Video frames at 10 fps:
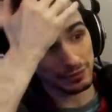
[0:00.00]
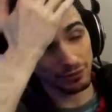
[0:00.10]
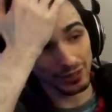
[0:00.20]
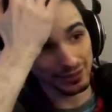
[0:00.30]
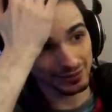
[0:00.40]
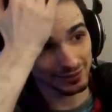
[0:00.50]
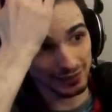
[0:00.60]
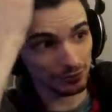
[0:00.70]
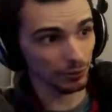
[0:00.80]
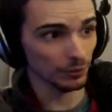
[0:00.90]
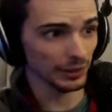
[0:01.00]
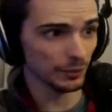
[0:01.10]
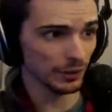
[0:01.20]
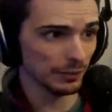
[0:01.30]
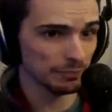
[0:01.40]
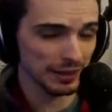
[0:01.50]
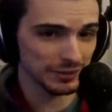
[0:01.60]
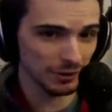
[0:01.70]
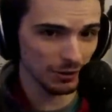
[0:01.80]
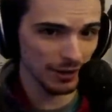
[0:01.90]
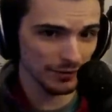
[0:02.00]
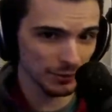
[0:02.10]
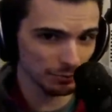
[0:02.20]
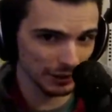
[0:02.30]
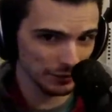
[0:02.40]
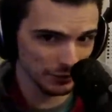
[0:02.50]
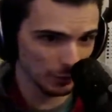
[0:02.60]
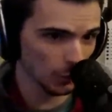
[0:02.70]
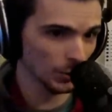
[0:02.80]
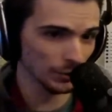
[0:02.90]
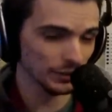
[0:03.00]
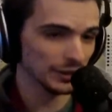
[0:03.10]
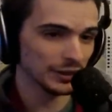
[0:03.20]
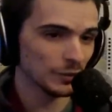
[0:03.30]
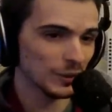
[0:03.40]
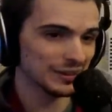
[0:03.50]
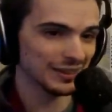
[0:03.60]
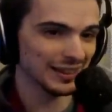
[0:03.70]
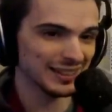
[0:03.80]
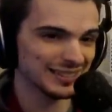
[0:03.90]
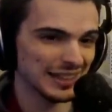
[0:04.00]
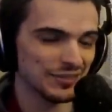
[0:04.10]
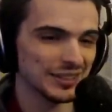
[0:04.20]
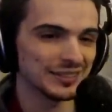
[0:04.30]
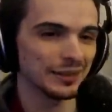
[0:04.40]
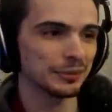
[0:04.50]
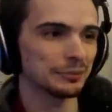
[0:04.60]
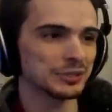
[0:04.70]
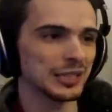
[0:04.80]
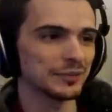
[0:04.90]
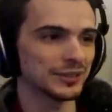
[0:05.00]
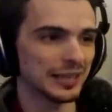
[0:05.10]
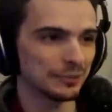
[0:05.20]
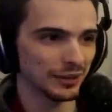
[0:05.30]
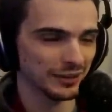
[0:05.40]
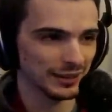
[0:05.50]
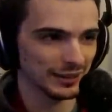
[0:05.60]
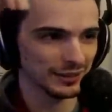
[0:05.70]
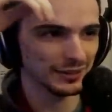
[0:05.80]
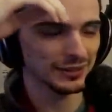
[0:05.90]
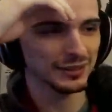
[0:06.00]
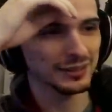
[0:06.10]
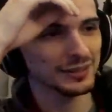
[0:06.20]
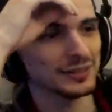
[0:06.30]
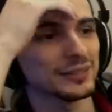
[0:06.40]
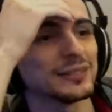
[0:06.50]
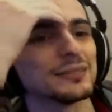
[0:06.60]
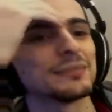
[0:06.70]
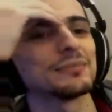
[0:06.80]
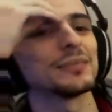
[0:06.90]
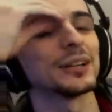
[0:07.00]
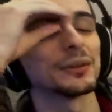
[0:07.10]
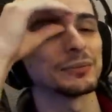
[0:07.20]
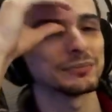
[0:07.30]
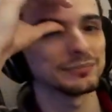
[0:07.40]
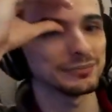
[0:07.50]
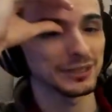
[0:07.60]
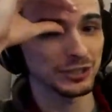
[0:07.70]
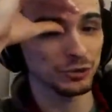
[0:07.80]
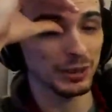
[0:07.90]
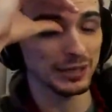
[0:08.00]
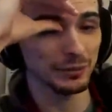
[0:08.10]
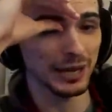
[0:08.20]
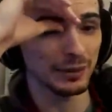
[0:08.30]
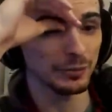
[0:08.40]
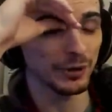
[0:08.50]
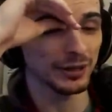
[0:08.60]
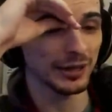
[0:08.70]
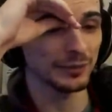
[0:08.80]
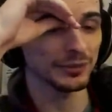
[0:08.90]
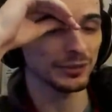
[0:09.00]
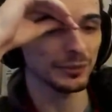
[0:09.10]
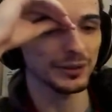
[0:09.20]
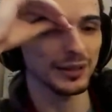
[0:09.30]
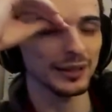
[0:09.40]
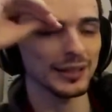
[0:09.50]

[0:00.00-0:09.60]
Fucking Serral. like one of the best StarCraft 2 players in the world, wins like 70 something percent of his games, I think, in, you know, in just random high MMR games or something like that.